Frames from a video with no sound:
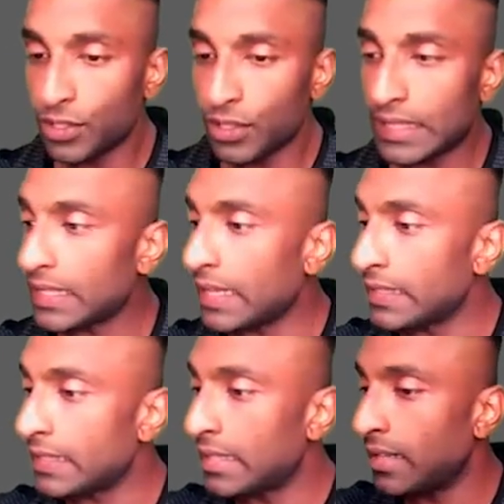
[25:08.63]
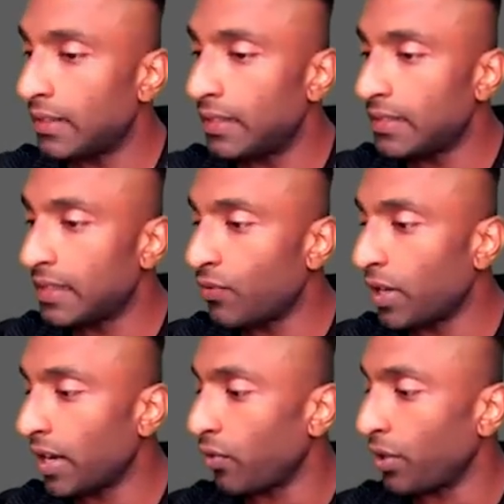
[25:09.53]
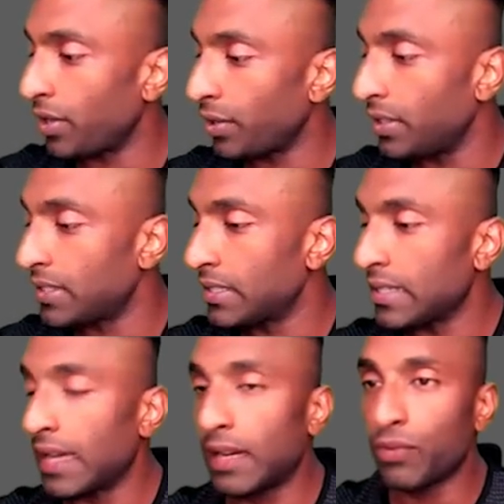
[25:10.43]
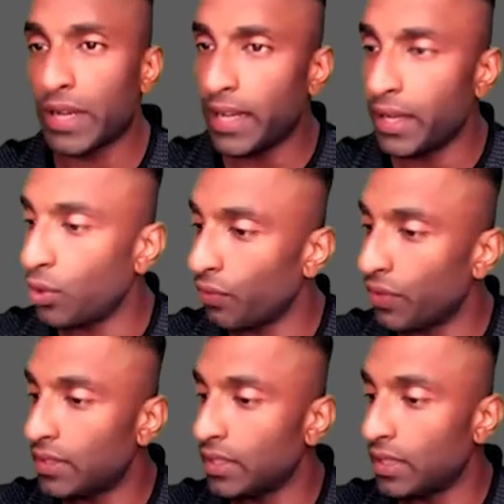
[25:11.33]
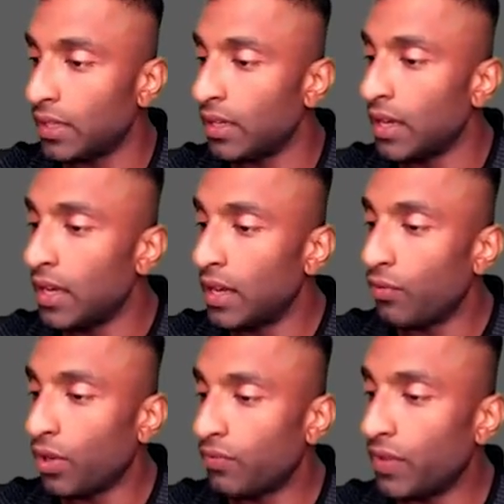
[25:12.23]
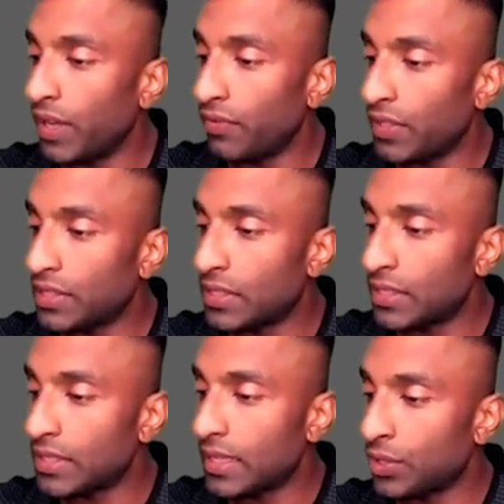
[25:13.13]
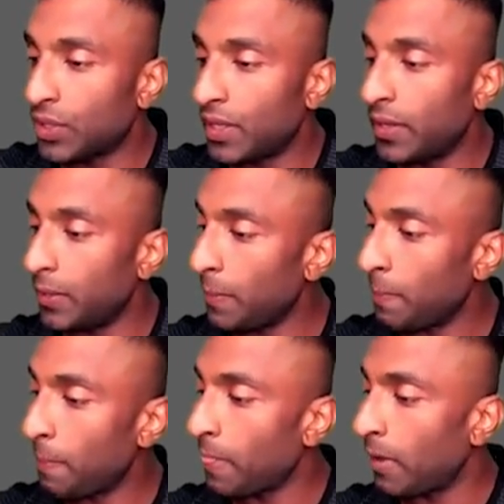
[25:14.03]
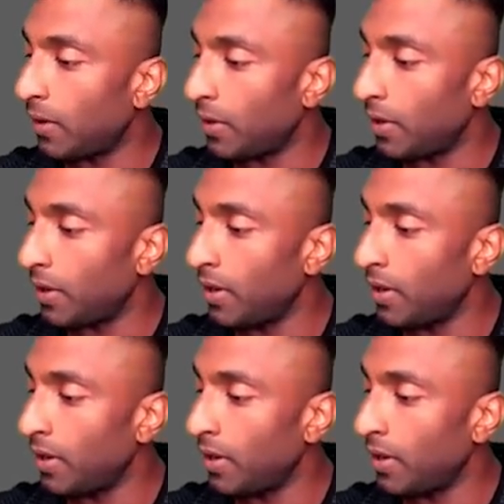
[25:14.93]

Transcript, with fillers: so that's it guys these are what i wanted to discuss i'll quickly go with uh, what we have discussed actually here or